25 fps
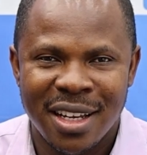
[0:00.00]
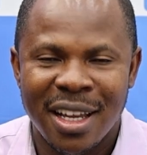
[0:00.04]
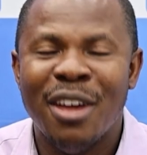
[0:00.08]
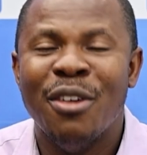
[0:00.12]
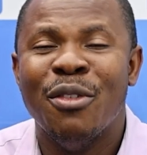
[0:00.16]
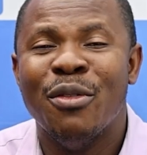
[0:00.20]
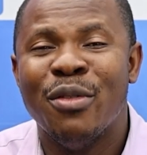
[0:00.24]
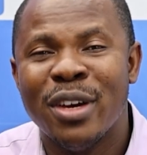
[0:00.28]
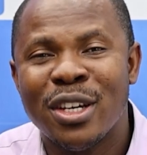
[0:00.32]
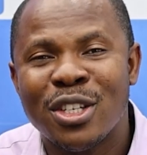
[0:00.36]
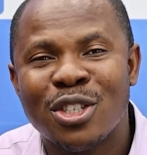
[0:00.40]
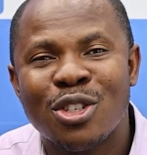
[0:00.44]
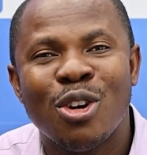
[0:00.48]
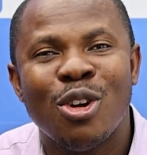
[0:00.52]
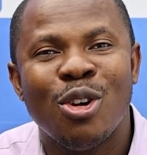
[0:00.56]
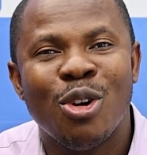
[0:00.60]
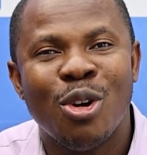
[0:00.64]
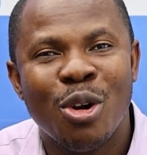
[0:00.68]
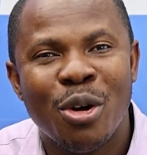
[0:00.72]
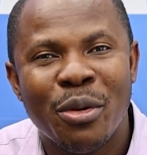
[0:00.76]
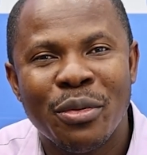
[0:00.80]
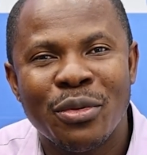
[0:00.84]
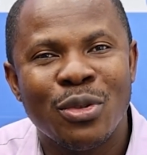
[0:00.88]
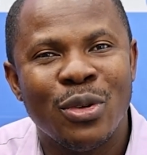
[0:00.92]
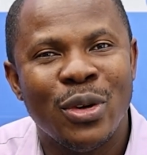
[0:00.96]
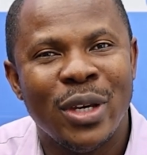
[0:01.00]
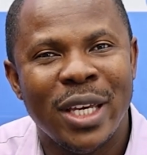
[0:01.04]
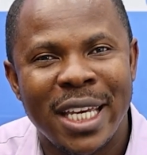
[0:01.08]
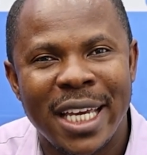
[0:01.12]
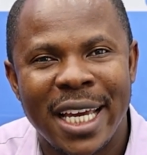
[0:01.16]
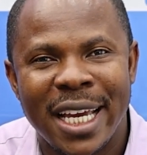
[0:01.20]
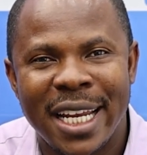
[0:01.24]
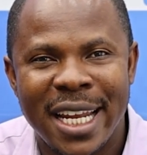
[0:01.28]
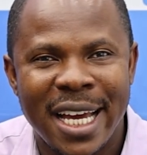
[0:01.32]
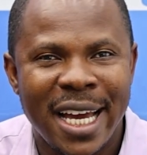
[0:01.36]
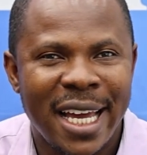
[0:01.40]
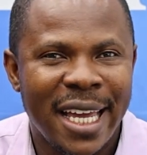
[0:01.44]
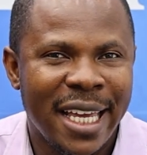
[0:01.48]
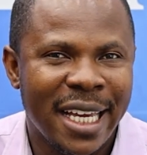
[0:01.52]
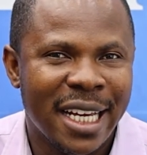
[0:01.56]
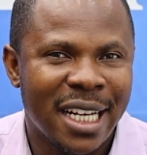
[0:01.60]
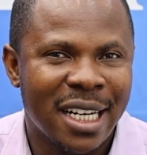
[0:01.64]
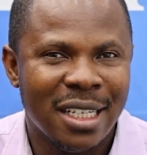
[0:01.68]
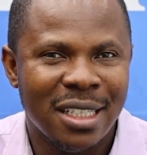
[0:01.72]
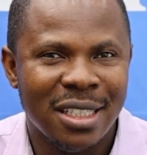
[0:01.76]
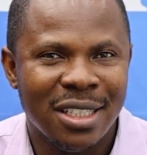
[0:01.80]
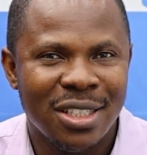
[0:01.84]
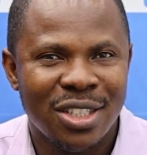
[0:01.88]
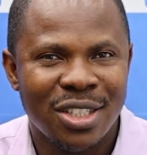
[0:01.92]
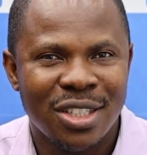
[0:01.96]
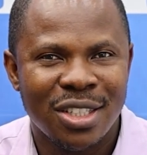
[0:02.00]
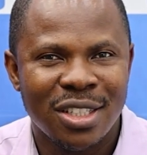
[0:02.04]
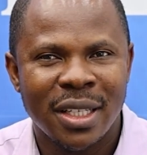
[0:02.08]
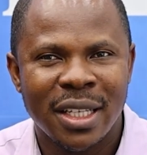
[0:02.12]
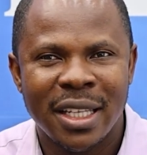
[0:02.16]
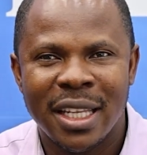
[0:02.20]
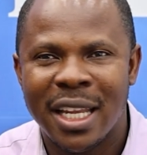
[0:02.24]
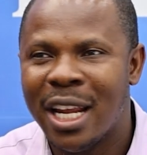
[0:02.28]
Investors love to hear that English.